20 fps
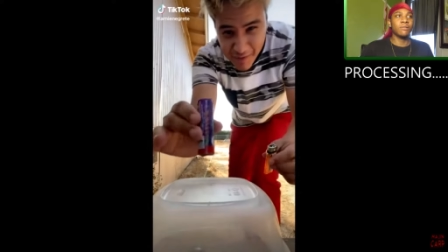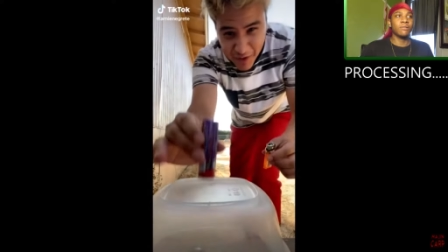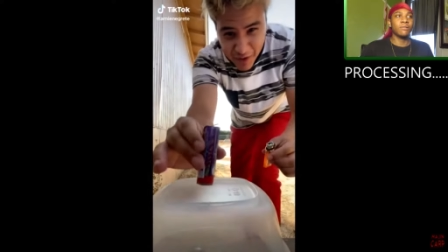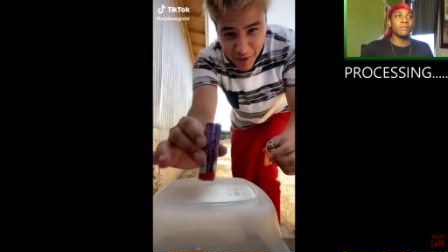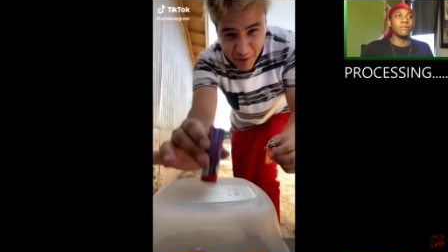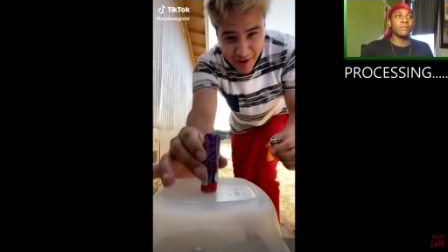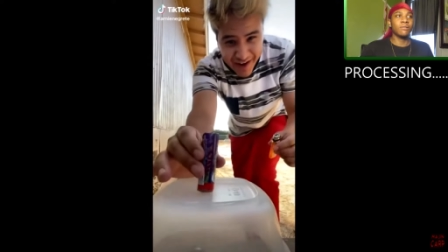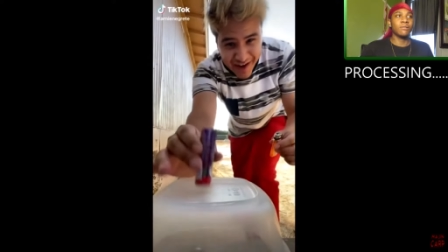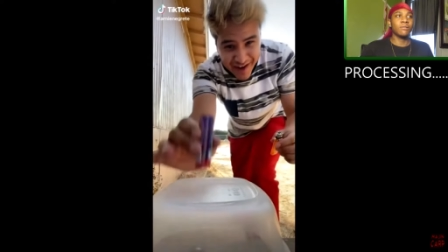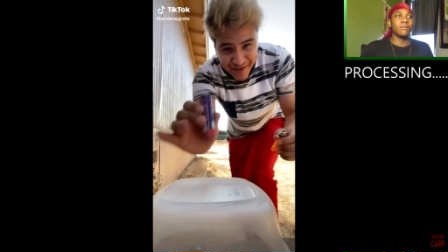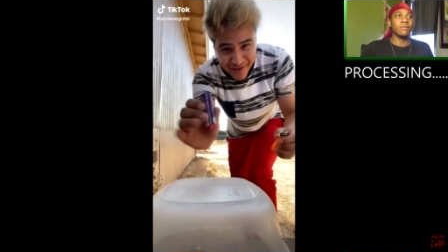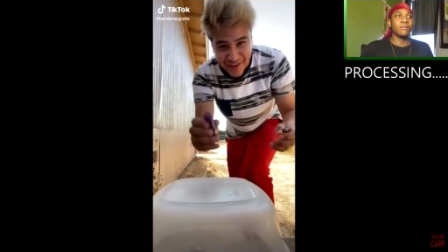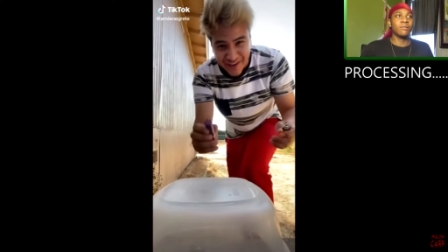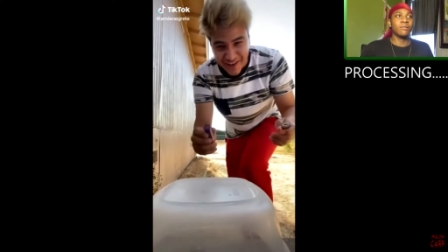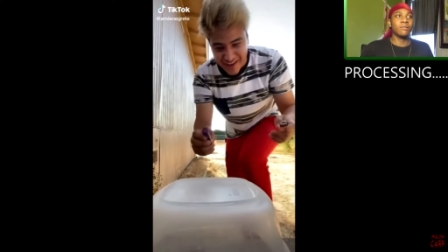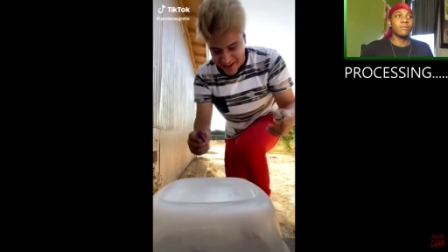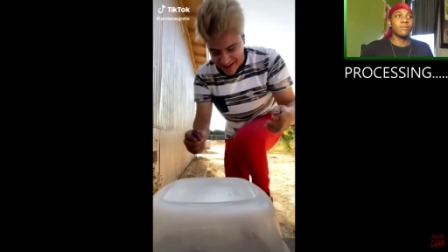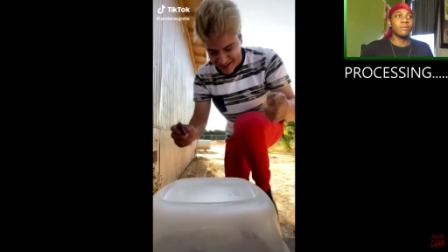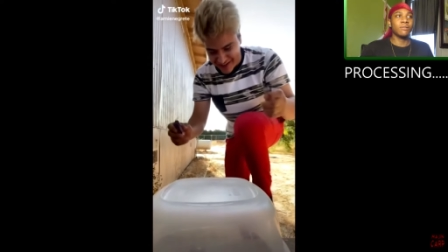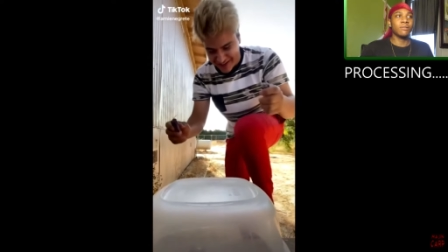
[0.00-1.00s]
put it right here for you
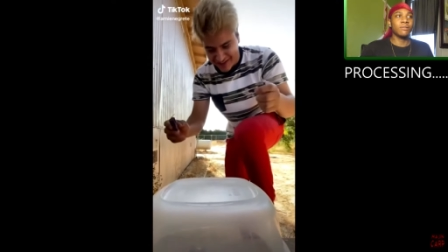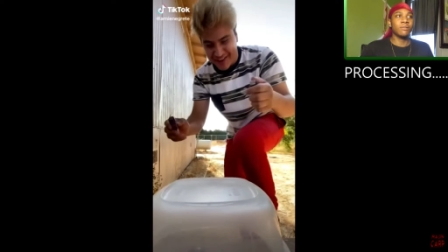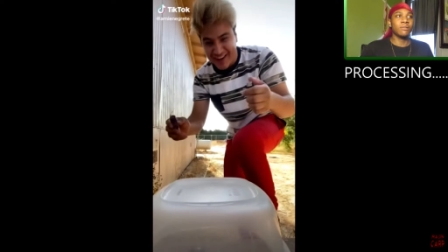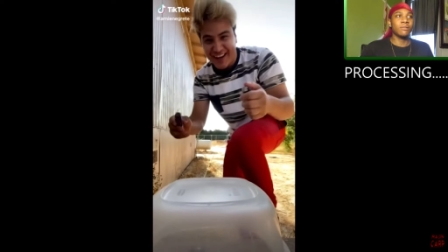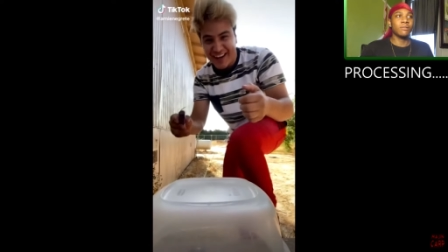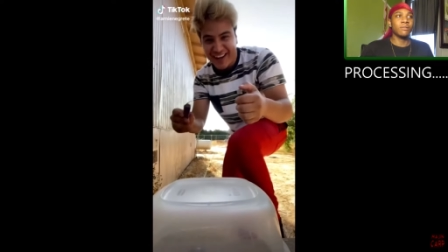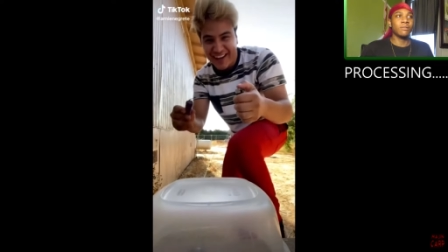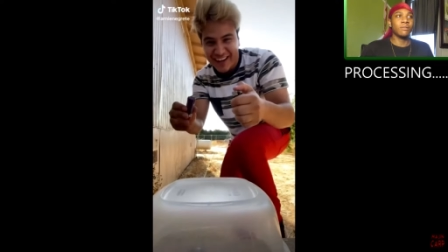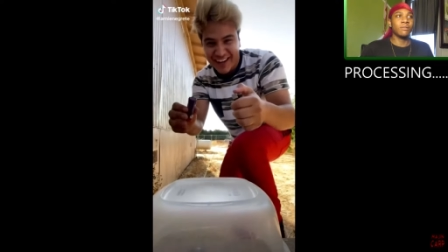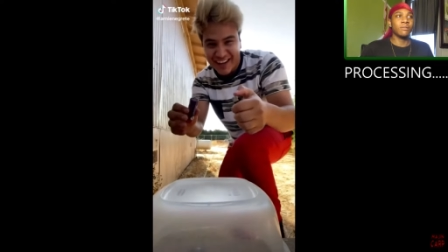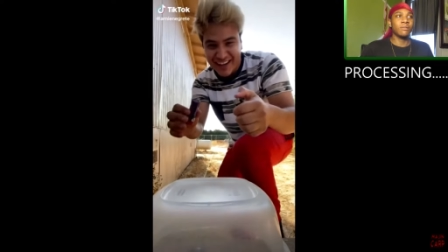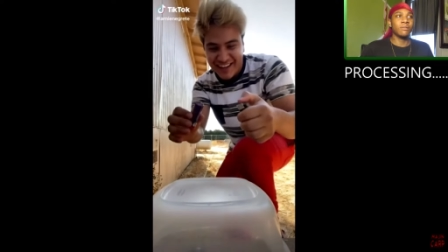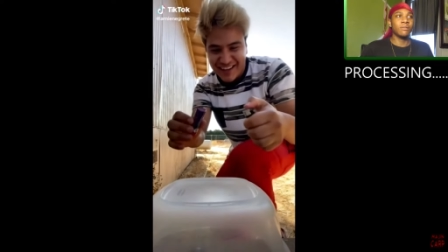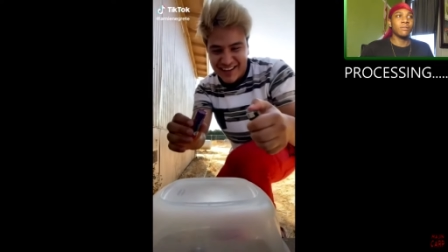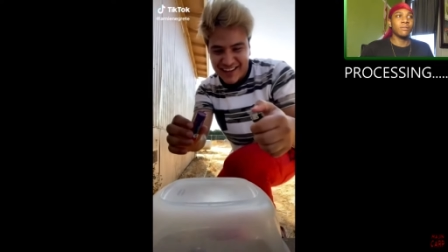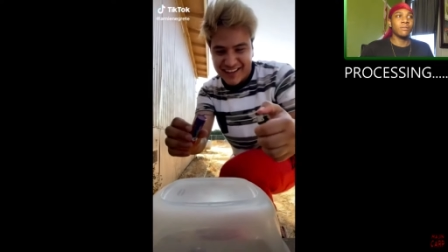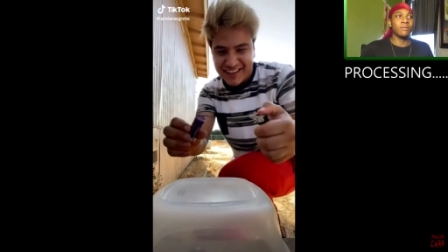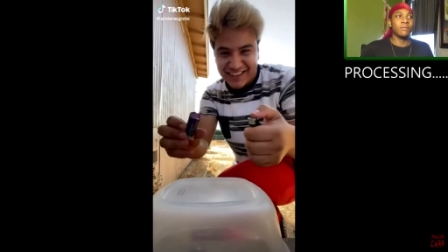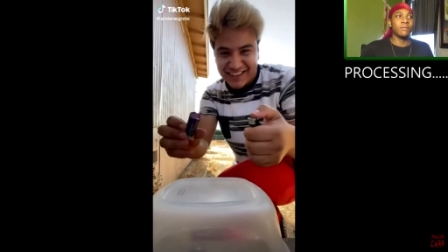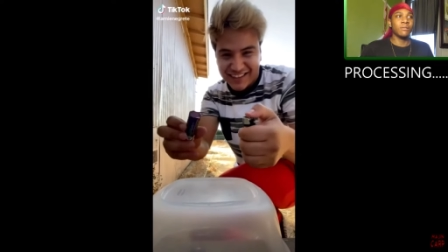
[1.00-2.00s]
guys. Ready?
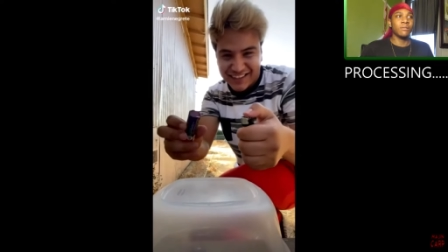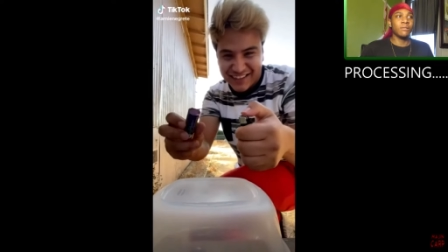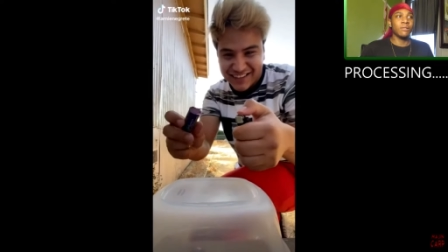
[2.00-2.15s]
Look at